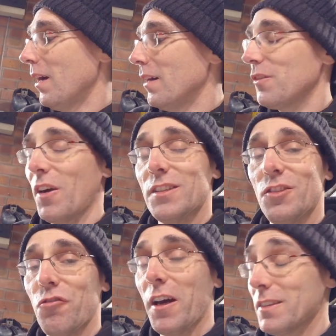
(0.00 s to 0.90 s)
It's fancy
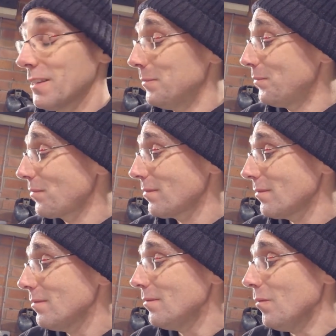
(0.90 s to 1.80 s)
dress.
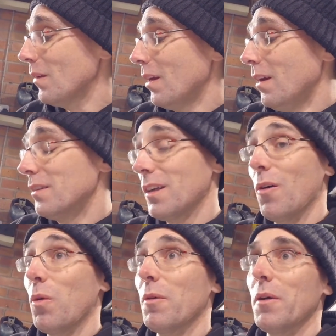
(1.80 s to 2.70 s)
So
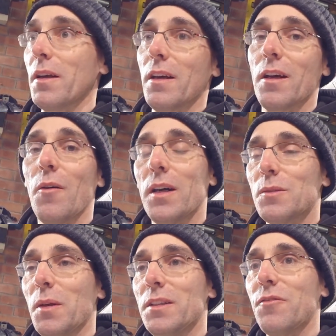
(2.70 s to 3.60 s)
what am I going to go as?
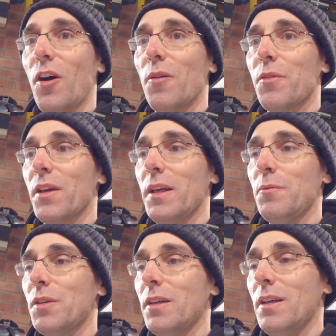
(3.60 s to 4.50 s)
Well, it's farm
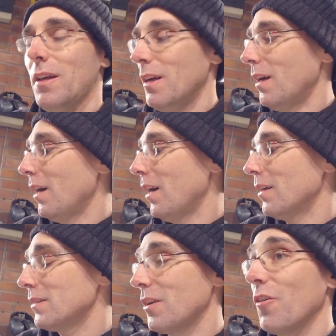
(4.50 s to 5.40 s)
themed.
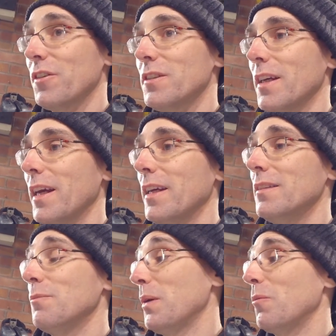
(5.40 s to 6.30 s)
So the obvious thing
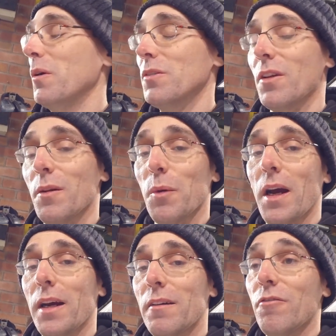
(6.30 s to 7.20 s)
is big wheels on the
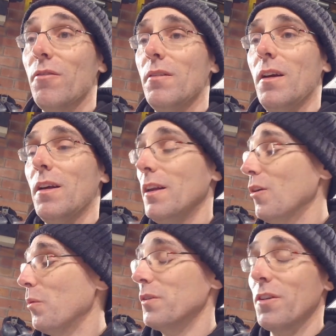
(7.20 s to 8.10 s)
back,
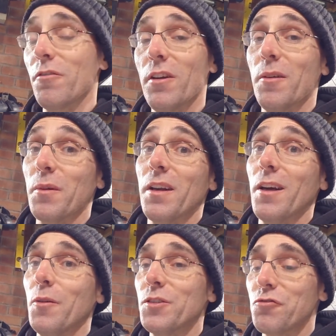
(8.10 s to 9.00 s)
little wheels on the front. I'm going to
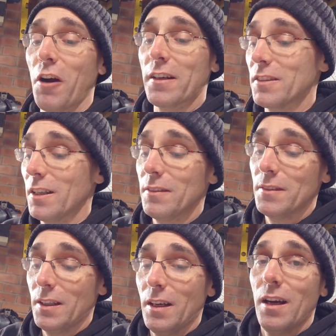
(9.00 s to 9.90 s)
go as a tractor.
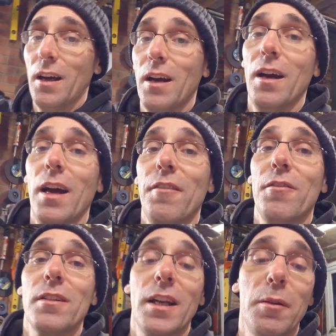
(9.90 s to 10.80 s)
Can